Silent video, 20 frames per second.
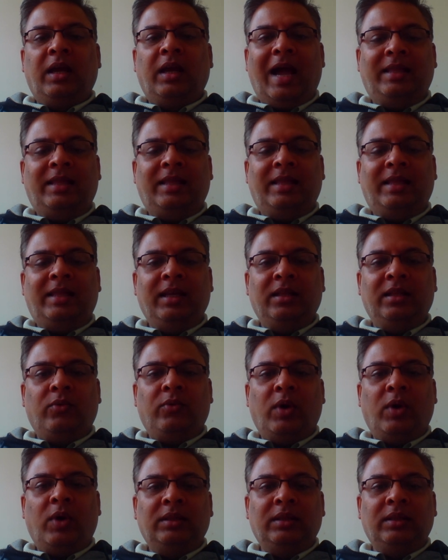I think the
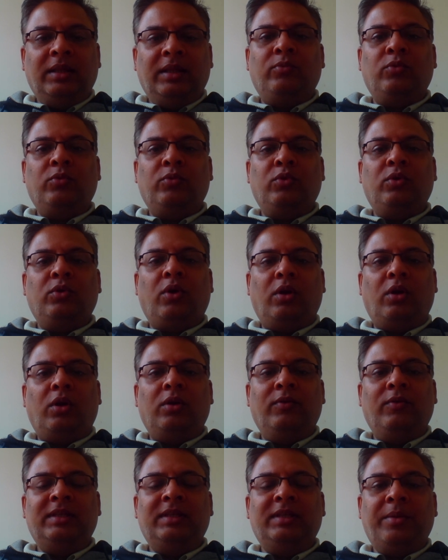one that would
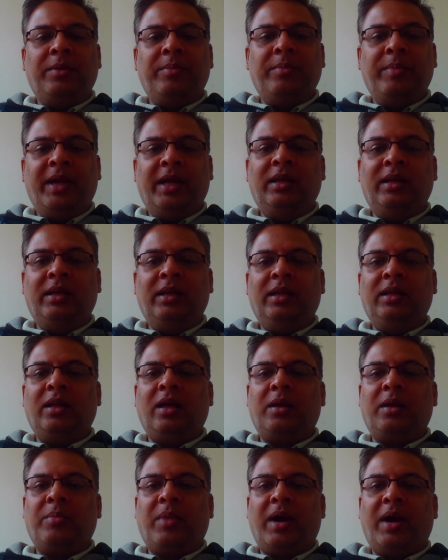always remain in
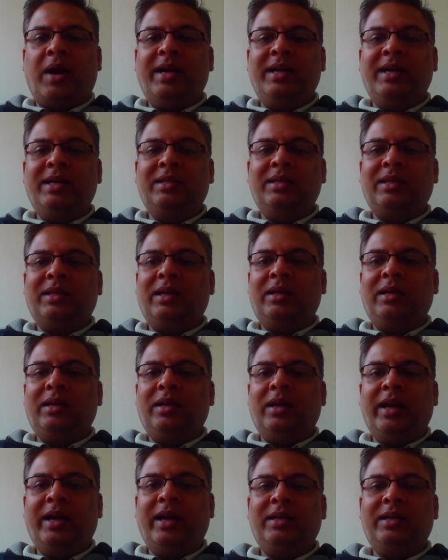our minds and